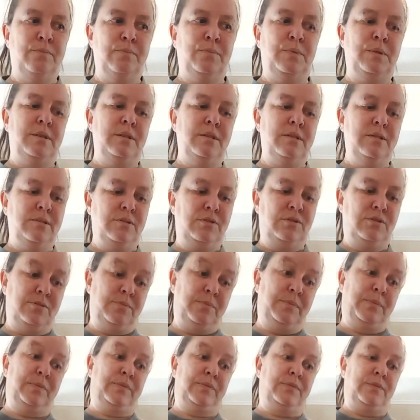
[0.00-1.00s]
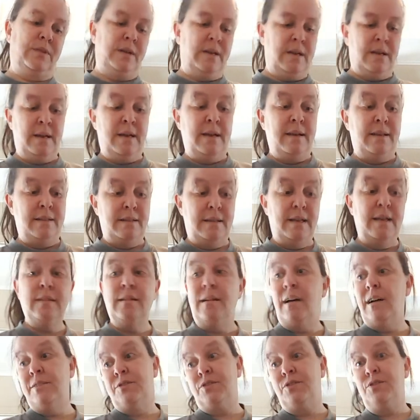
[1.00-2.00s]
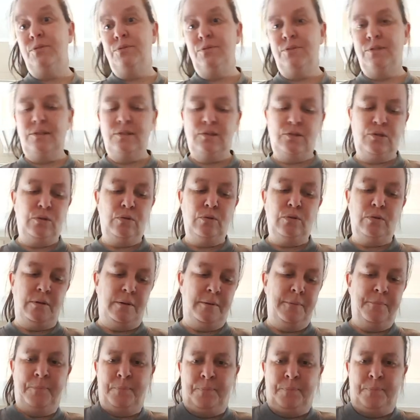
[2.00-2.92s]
because they lost theirs at school.